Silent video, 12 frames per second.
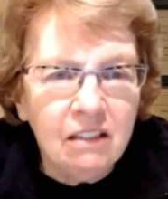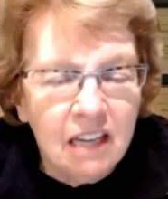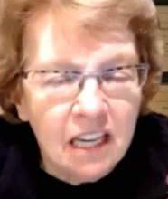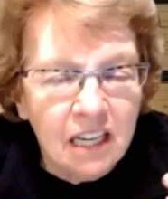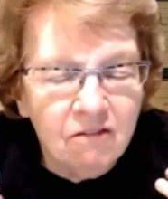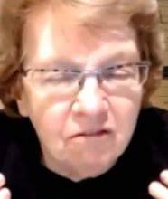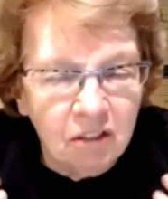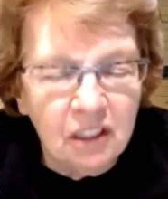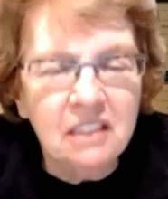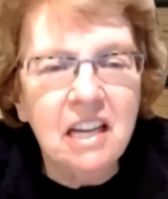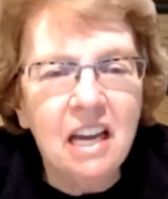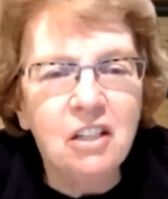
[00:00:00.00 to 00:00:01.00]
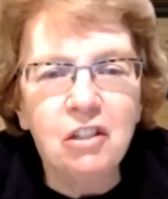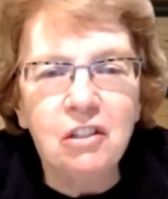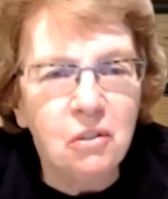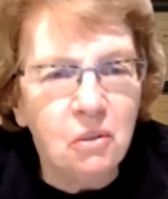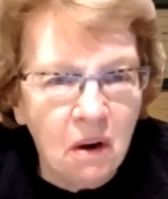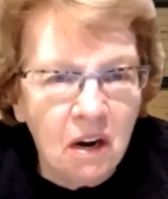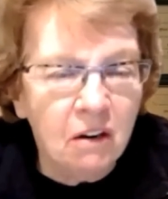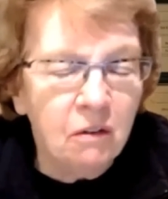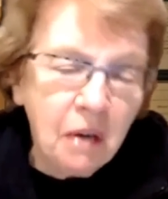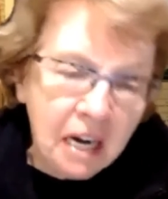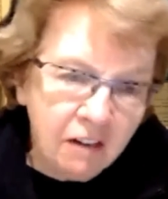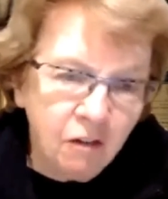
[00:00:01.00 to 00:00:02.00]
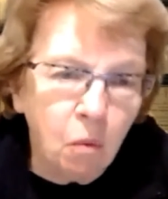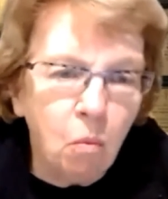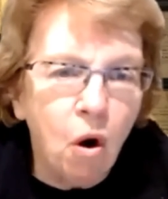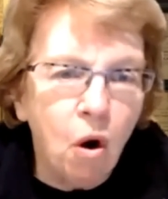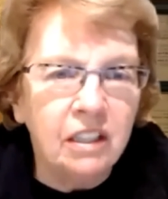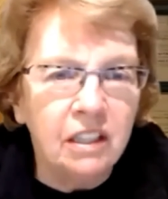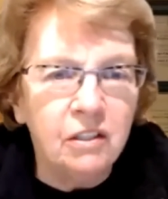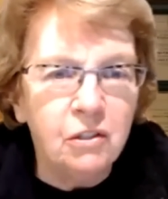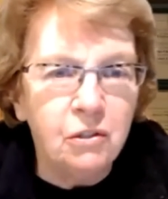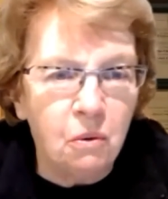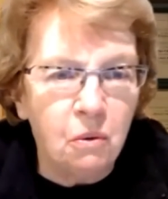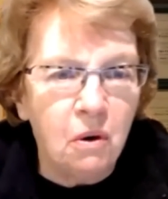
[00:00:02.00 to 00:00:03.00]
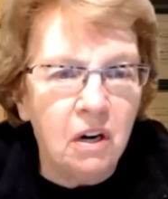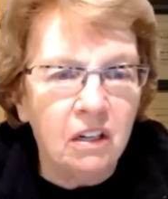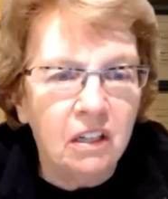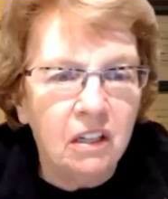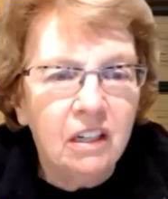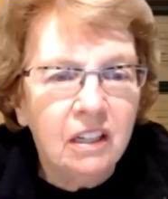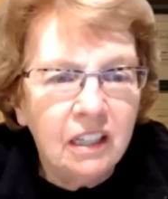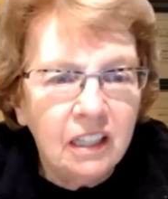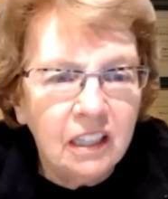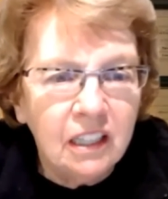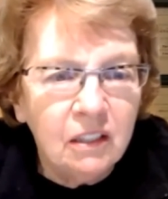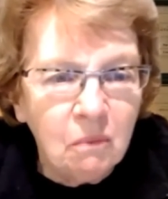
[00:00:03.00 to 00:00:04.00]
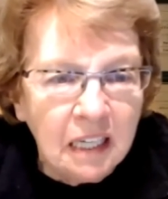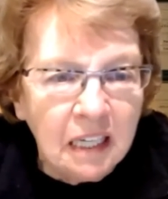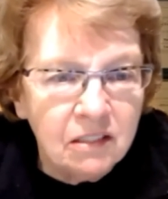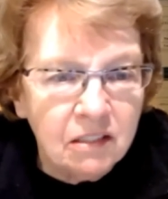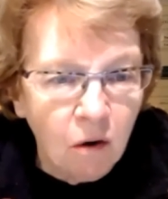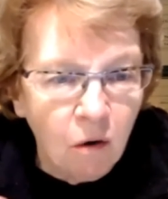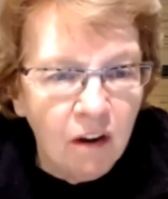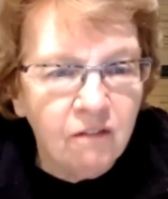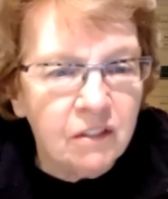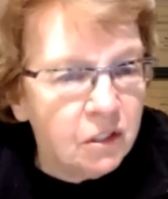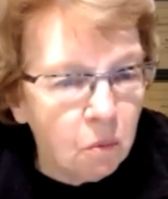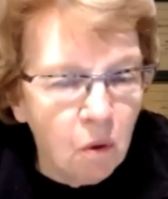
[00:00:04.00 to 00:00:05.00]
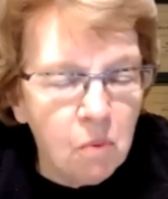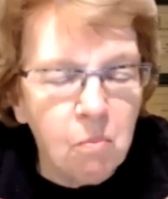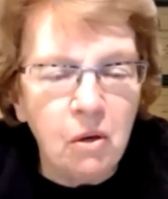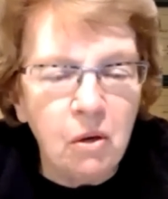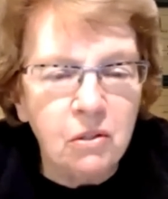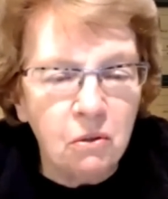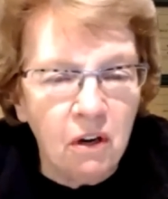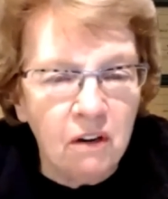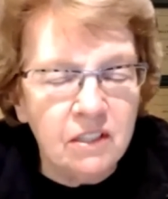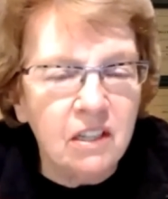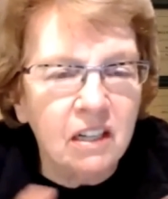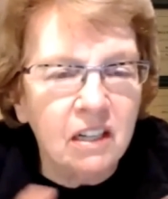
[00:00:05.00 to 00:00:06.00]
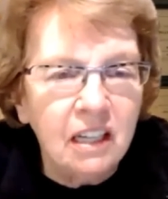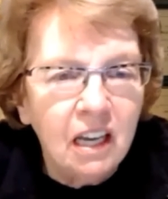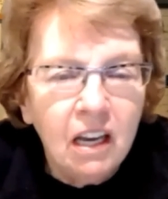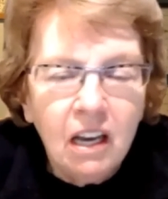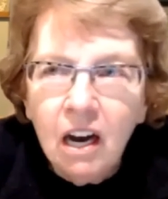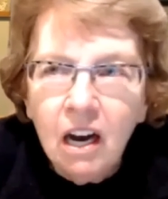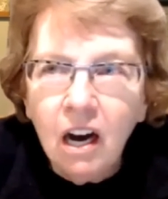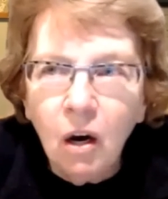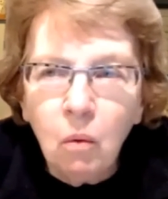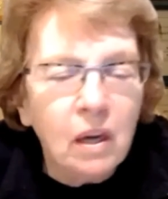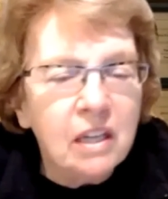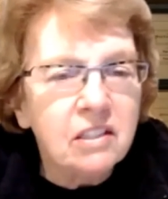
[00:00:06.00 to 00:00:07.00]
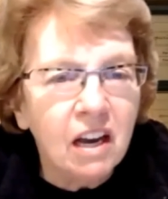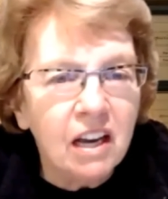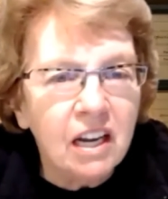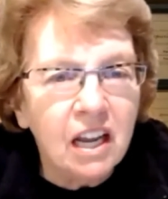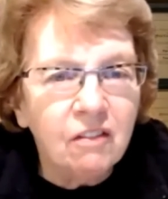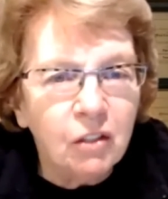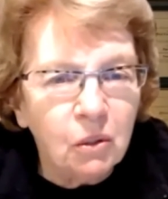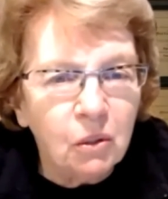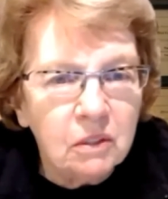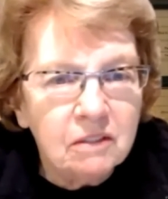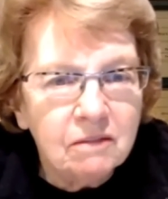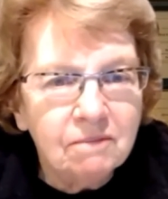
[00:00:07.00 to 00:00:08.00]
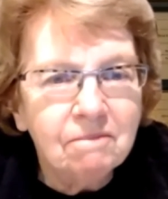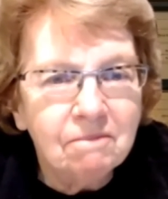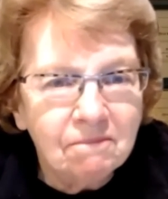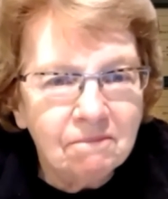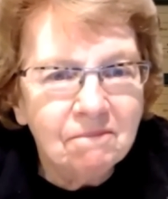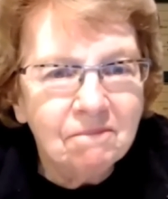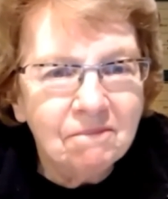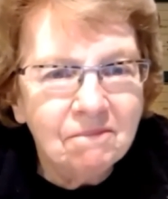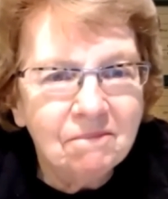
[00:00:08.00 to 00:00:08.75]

gave full attention to whoever walked in his door. He, his office, a one person office on uh, West Side Avenue. So